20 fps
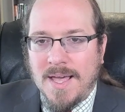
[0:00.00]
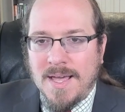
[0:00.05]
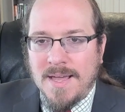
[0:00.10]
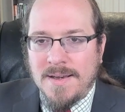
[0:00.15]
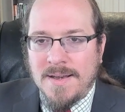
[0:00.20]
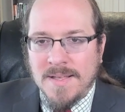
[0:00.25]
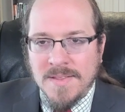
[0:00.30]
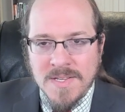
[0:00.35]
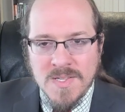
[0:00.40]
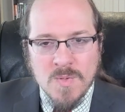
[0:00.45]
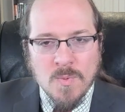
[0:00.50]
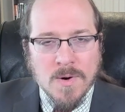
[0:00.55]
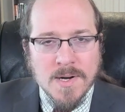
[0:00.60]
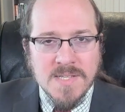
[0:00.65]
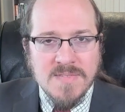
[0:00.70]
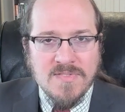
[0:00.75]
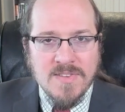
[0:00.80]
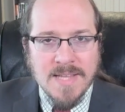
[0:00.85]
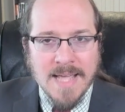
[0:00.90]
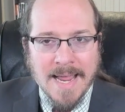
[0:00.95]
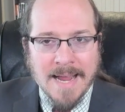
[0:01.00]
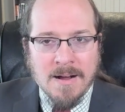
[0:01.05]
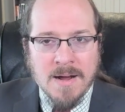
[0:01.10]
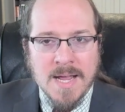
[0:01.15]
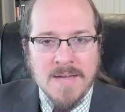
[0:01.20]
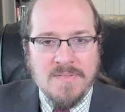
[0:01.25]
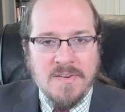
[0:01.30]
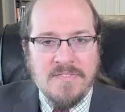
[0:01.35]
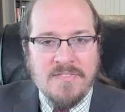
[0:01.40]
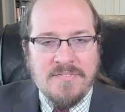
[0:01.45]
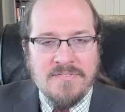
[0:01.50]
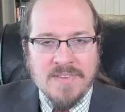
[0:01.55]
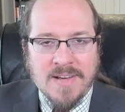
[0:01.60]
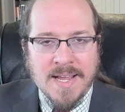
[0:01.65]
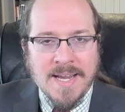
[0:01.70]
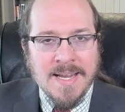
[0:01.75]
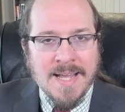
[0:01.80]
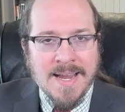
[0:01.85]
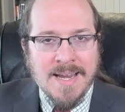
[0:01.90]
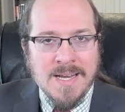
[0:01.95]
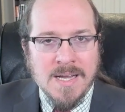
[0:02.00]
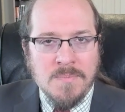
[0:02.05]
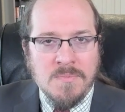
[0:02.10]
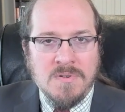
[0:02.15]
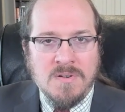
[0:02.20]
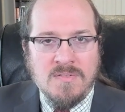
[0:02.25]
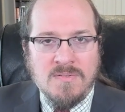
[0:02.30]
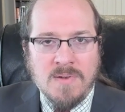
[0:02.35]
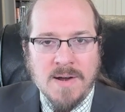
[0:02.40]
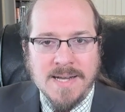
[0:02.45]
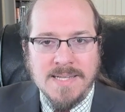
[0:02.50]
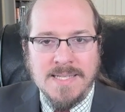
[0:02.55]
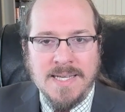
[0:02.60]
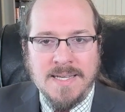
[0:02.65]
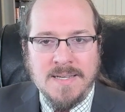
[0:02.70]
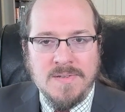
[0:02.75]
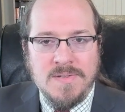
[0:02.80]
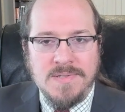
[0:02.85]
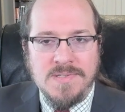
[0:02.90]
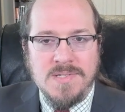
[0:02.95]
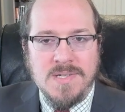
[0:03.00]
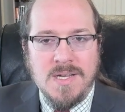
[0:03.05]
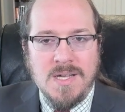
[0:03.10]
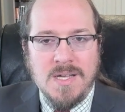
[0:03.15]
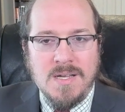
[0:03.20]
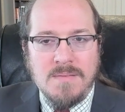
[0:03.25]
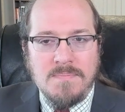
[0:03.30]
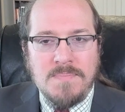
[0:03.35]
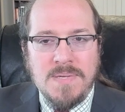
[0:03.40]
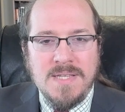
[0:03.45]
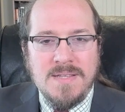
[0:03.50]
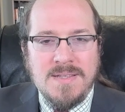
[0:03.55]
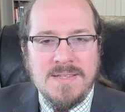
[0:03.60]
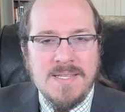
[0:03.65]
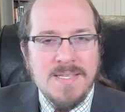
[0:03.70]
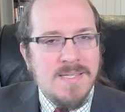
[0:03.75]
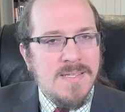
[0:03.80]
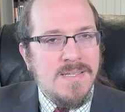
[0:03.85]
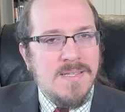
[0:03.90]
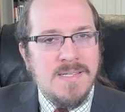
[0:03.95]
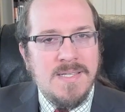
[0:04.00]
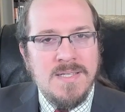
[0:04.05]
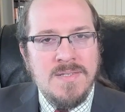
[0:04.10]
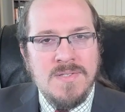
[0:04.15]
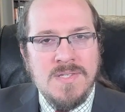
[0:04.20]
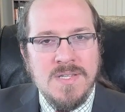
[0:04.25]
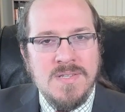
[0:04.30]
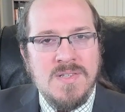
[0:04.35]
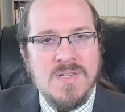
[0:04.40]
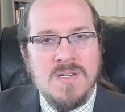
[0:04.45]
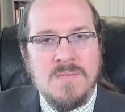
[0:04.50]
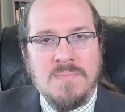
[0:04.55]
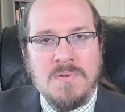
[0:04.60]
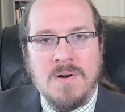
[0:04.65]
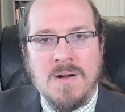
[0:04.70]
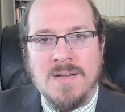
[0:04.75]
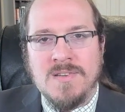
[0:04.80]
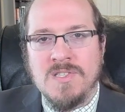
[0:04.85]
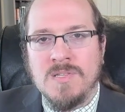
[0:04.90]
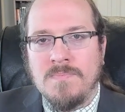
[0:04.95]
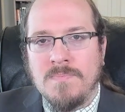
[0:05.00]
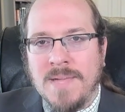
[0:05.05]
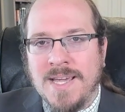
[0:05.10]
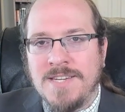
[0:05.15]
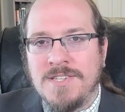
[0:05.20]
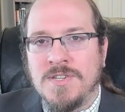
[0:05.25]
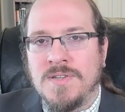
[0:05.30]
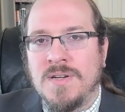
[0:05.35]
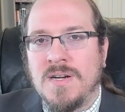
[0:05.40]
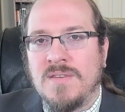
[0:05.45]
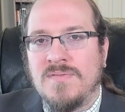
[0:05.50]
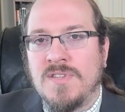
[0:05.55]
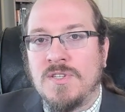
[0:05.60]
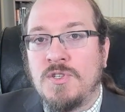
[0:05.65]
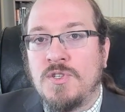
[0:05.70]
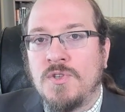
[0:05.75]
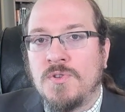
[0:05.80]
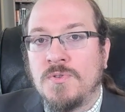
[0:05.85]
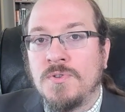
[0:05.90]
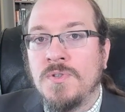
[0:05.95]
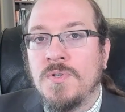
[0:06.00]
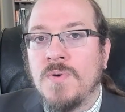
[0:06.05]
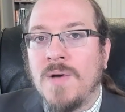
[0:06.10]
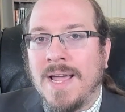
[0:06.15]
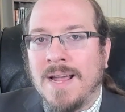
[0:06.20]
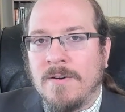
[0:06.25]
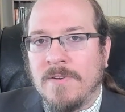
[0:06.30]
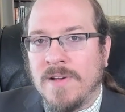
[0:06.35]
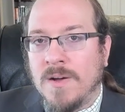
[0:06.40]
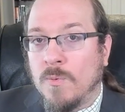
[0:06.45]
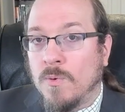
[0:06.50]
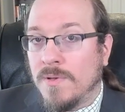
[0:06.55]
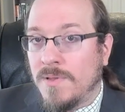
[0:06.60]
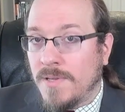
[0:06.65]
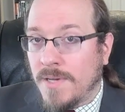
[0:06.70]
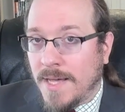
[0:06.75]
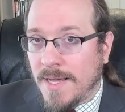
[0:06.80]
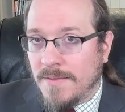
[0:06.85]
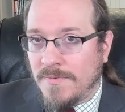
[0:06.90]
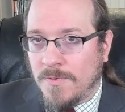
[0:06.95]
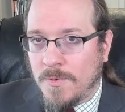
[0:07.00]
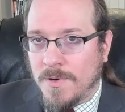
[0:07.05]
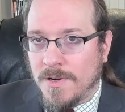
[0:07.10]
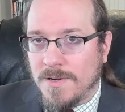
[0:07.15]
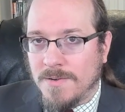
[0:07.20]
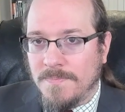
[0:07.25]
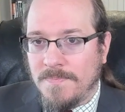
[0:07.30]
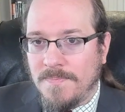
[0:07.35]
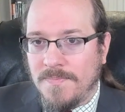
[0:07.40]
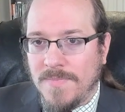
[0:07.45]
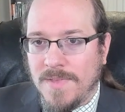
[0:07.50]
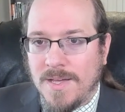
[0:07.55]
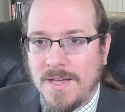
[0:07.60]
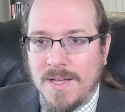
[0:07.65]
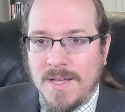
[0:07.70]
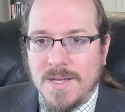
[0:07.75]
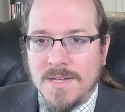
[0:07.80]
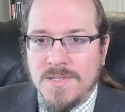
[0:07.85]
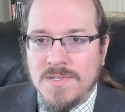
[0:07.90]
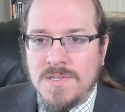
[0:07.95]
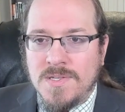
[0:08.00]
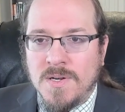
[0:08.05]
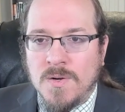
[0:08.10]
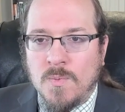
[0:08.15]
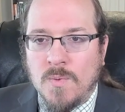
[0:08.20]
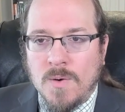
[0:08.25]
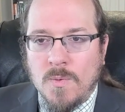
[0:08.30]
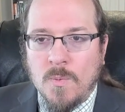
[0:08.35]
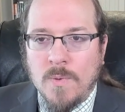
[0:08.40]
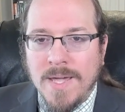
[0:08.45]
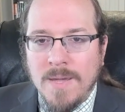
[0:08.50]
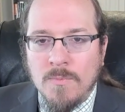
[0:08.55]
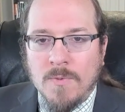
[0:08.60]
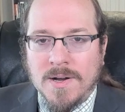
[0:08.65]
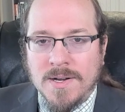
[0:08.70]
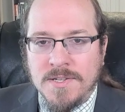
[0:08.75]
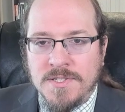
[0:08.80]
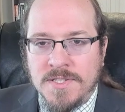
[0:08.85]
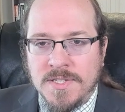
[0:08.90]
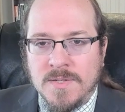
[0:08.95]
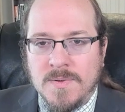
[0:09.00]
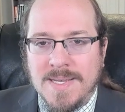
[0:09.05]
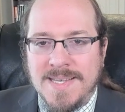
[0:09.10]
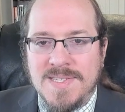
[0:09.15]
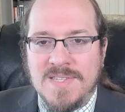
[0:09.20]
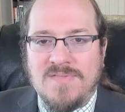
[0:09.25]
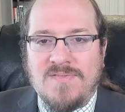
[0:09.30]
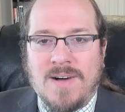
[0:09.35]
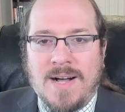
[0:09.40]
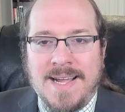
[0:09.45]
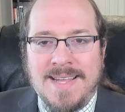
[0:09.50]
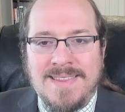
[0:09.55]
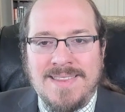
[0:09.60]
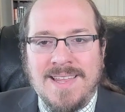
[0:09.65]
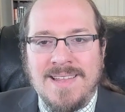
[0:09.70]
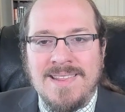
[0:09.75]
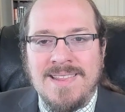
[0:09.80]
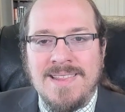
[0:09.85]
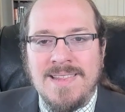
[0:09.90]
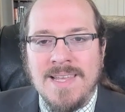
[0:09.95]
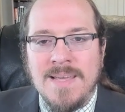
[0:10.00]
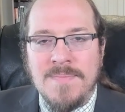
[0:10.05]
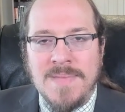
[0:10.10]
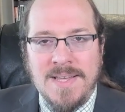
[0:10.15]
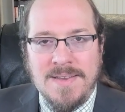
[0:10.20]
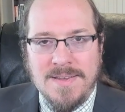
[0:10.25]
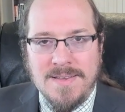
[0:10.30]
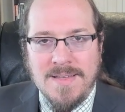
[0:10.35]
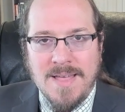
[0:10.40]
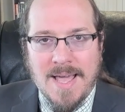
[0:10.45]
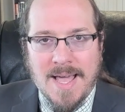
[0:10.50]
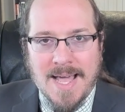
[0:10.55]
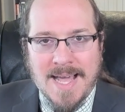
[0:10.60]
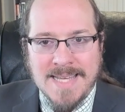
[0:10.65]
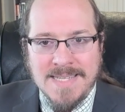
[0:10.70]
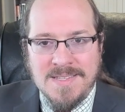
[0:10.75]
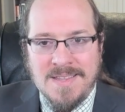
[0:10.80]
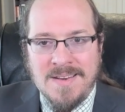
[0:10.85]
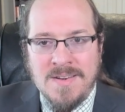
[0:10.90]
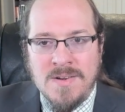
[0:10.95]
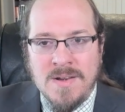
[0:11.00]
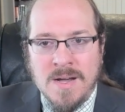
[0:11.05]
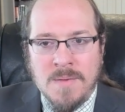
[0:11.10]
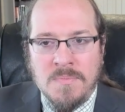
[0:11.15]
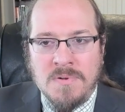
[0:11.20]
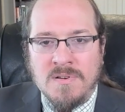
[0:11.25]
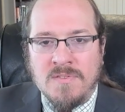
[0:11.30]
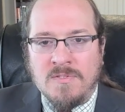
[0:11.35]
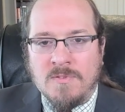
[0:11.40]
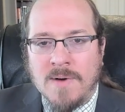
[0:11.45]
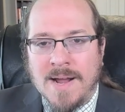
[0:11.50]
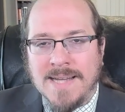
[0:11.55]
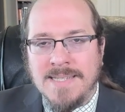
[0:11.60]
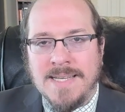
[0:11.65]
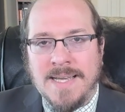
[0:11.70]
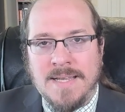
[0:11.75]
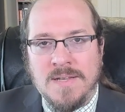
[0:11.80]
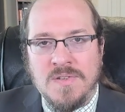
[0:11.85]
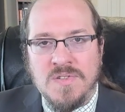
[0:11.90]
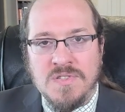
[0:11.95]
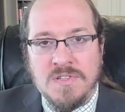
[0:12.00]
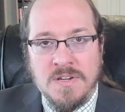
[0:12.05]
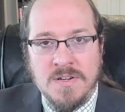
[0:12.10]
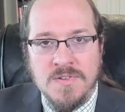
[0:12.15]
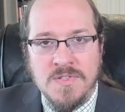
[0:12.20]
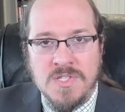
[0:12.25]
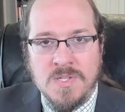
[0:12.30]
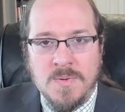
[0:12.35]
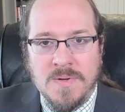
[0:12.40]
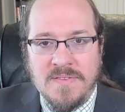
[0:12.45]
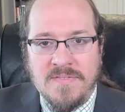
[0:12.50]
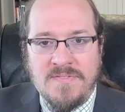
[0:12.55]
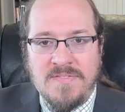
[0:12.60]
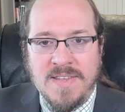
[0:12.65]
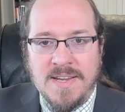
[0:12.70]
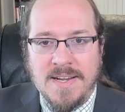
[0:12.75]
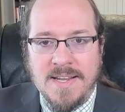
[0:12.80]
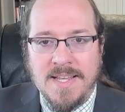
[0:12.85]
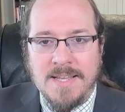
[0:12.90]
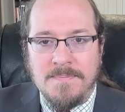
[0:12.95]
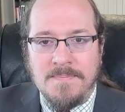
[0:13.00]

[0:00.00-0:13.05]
Now this works for the area of a finite number of rectangles, but this is still just an approximation of the true area we're looking for. So what we want to do is find the limit as the number of rectangles goes to infinity,